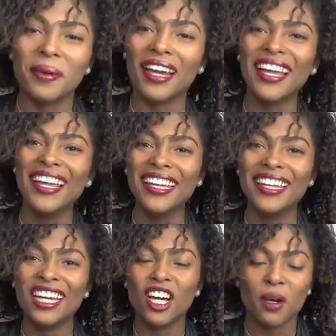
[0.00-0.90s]
But
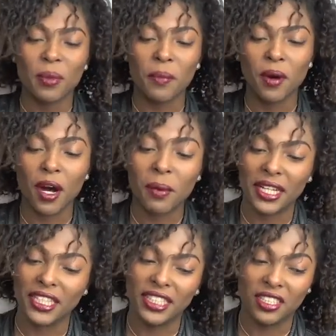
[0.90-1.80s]
but Bob,
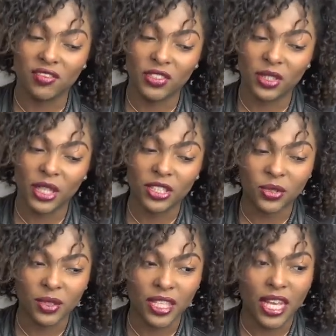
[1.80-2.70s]
I guess, didn't feel like
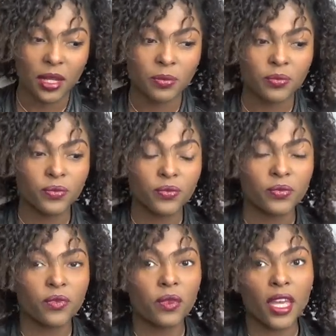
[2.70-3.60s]
doing that,
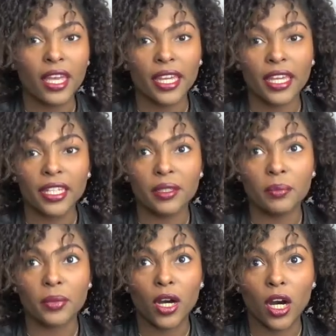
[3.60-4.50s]

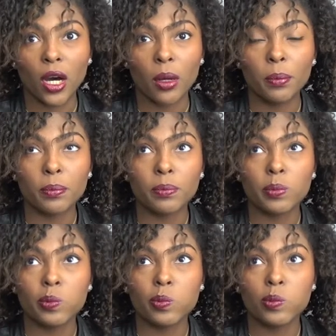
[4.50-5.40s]
and Bob
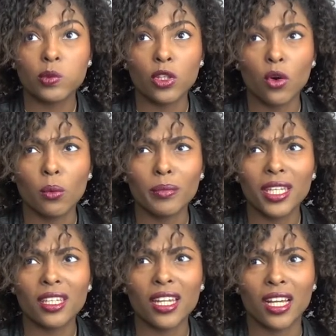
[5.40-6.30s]
told
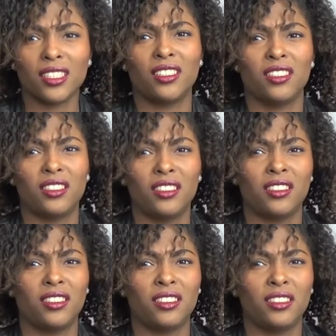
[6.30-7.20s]
me not
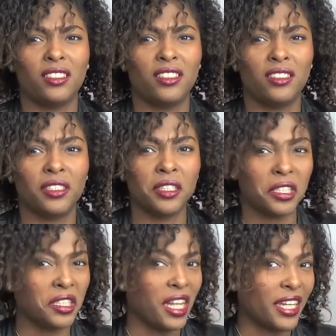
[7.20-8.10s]
to
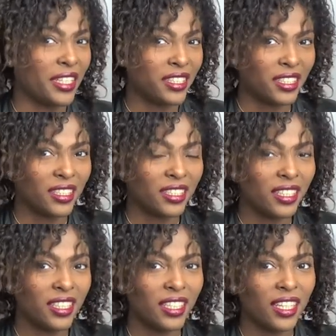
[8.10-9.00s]
look nice.
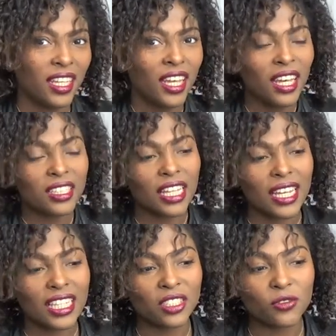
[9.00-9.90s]

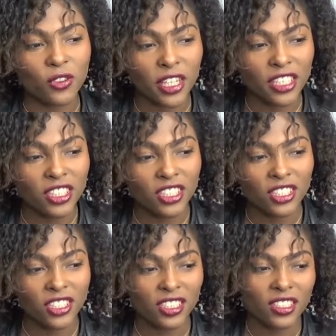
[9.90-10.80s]
Like as a friend,
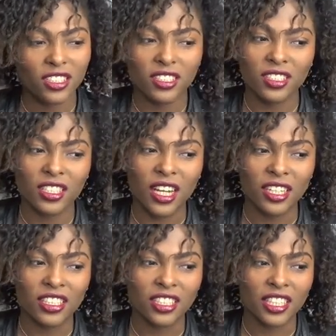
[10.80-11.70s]
I
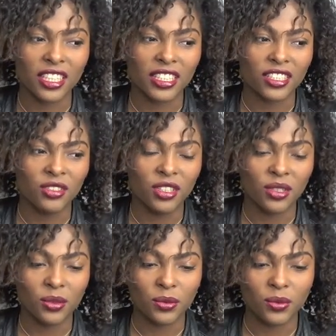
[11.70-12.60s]
understand that you
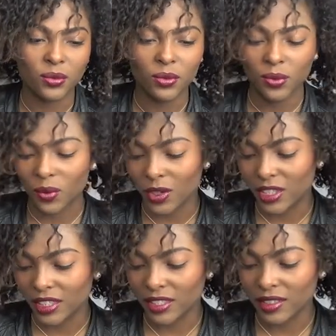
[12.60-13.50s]
don't want